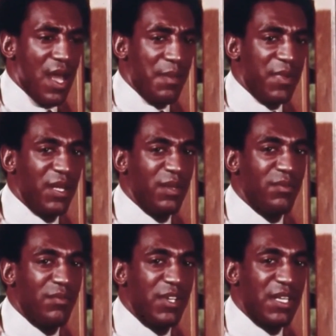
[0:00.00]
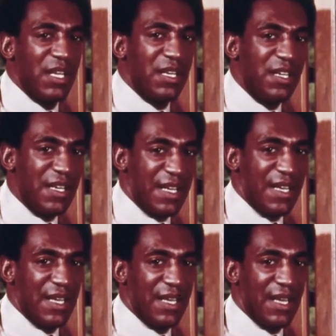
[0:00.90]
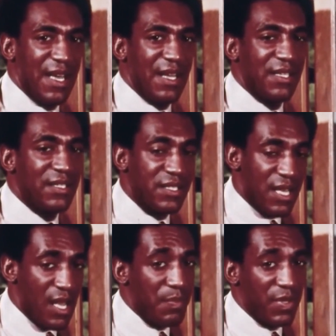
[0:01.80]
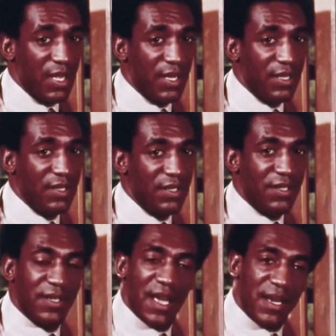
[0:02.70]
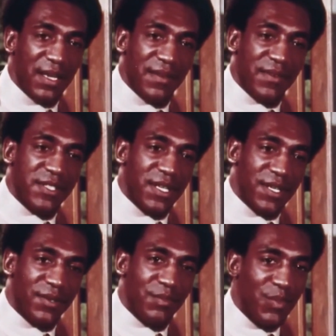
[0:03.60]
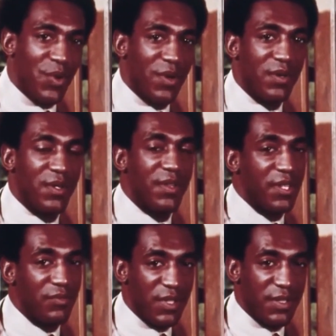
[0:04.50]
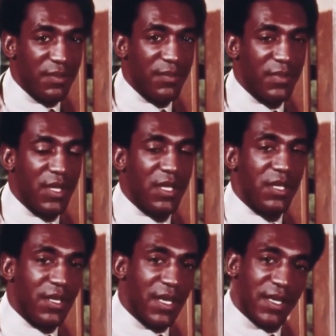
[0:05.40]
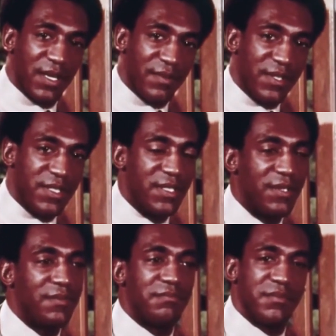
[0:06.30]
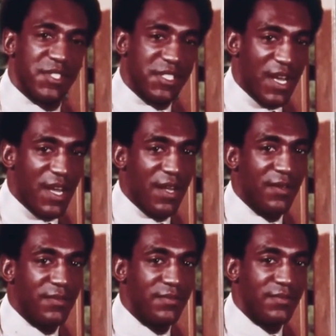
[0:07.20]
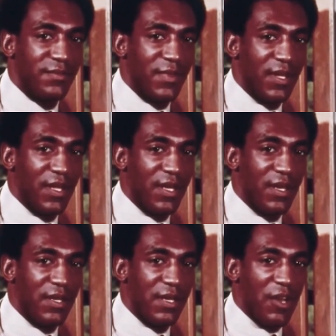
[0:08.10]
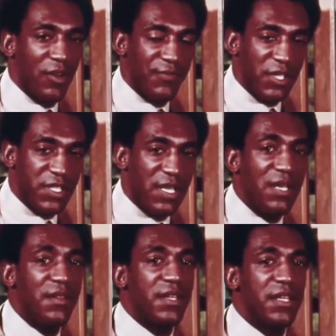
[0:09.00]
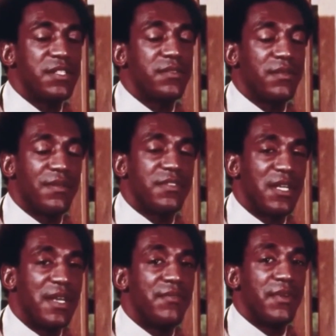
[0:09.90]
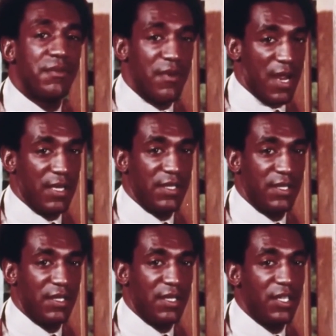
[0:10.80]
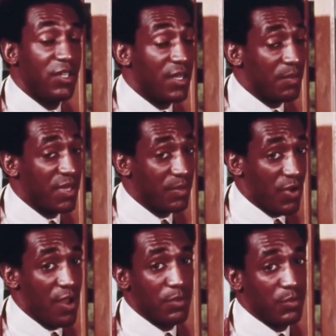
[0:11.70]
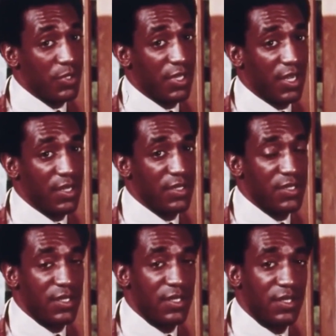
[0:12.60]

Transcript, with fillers: I mean, when you look at this copying, you got to give us a little more than rhythm. You got to give us style. Now, if you tell the history of slavery right, you got a big problem on your hands.